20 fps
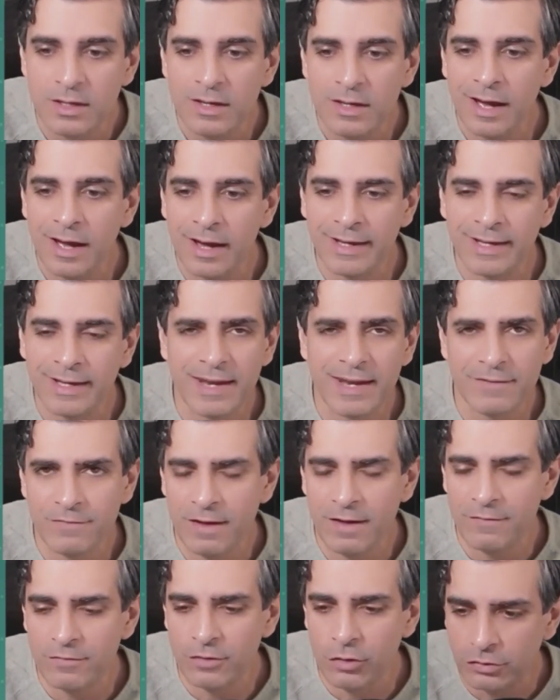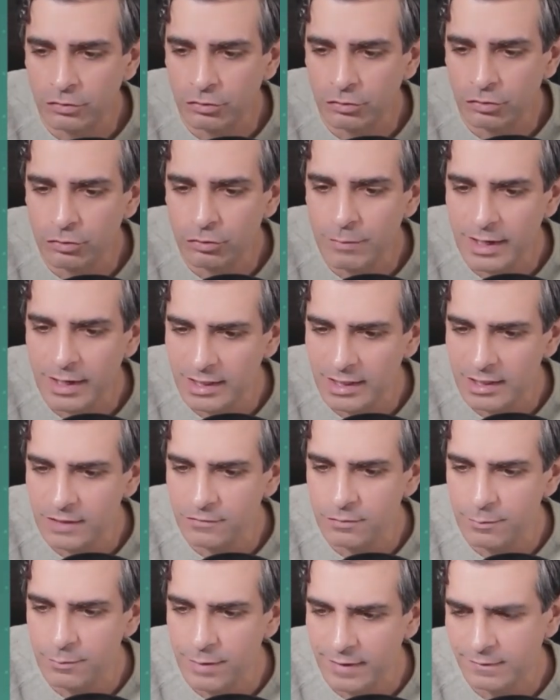I can add a favicon to make it even
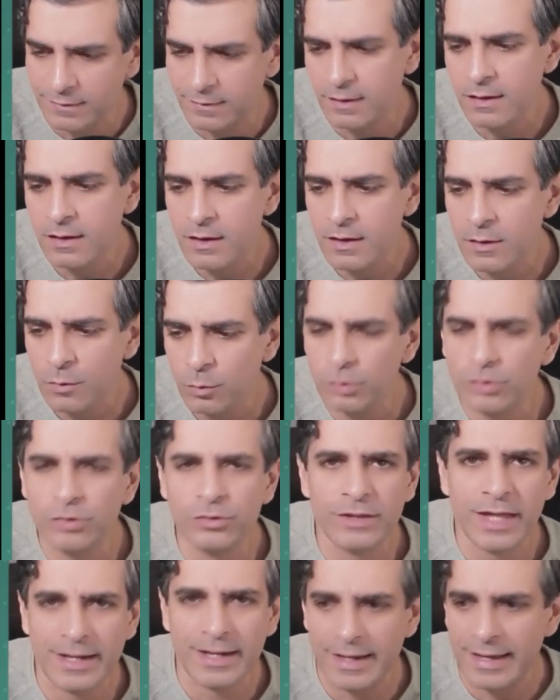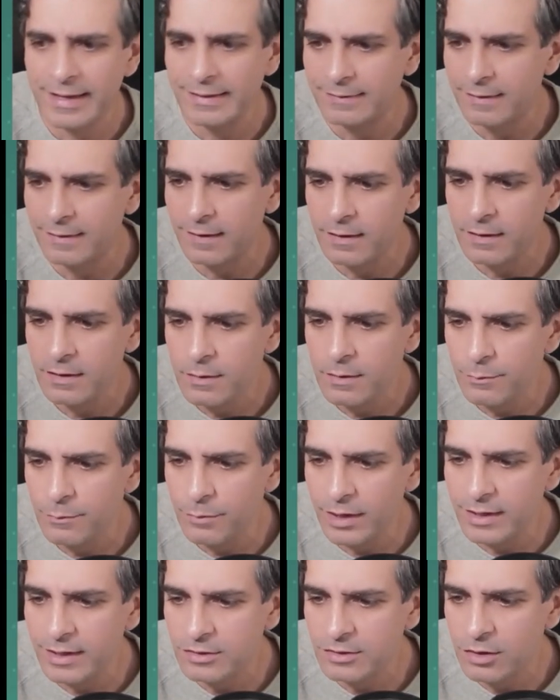better. We'll do that later, but let's
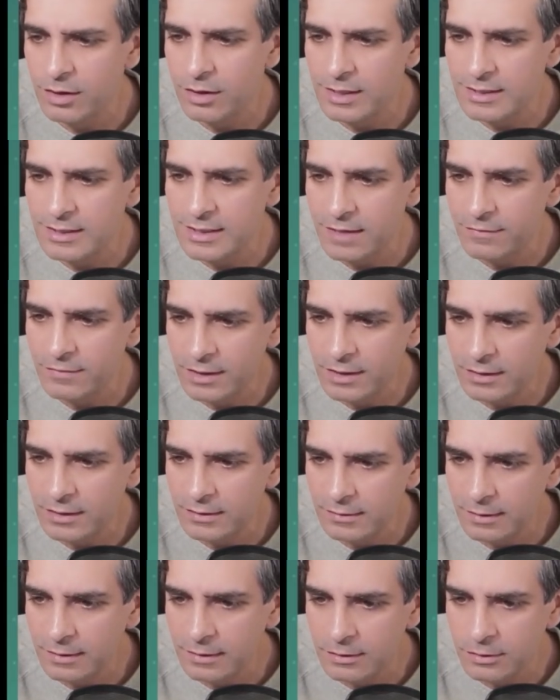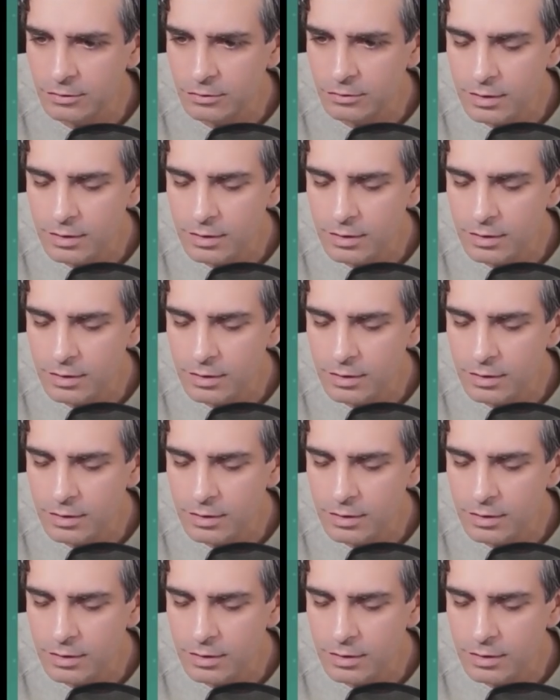go ahead and save and continue.